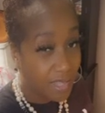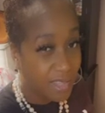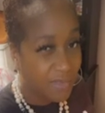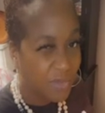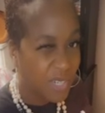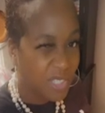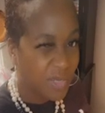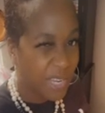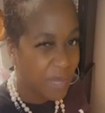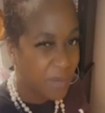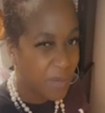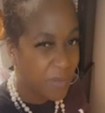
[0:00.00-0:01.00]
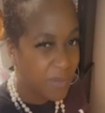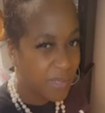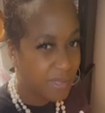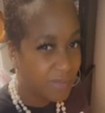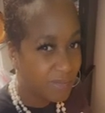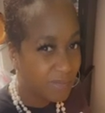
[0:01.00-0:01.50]
Fresh cracked pepper.
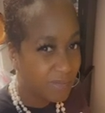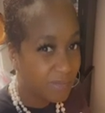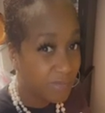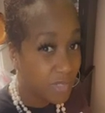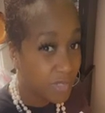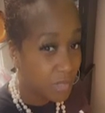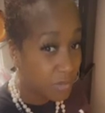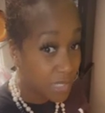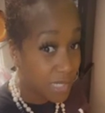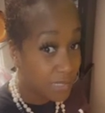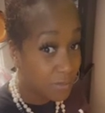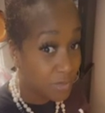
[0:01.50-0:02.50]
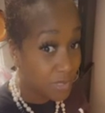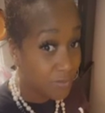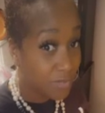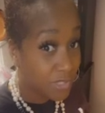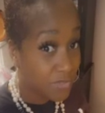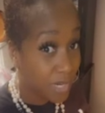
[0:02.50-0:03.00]
You think I should put some
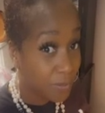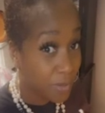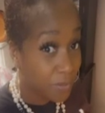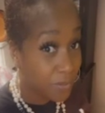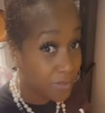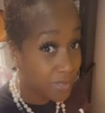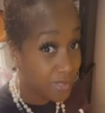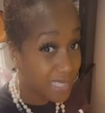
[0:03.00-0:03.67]
fresh cracked pepper